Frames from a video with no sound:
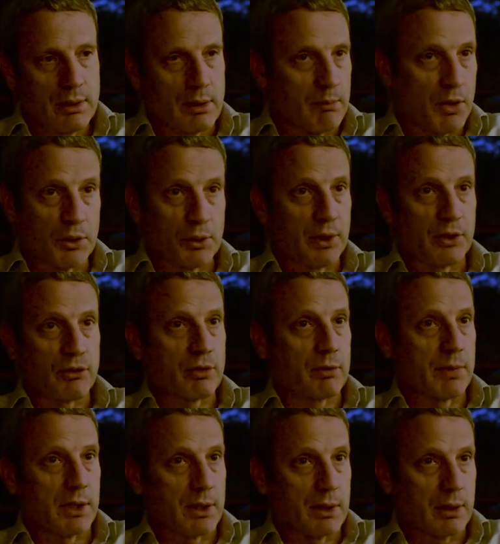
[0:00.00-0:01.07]
model that should
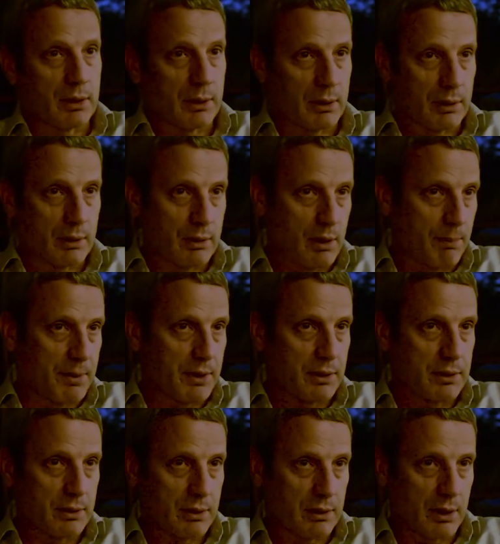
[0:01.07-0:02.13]
be
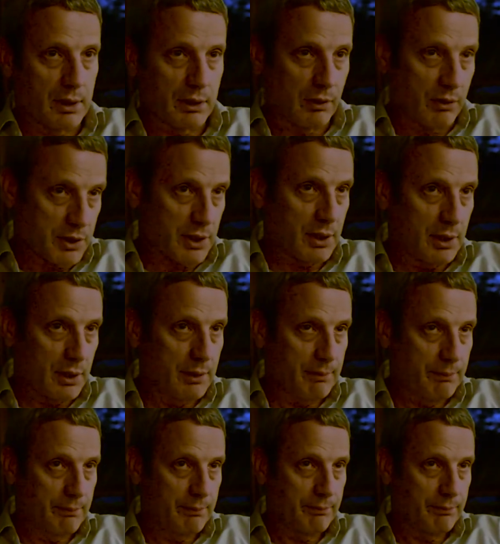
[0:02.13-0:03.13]
copied uncritically.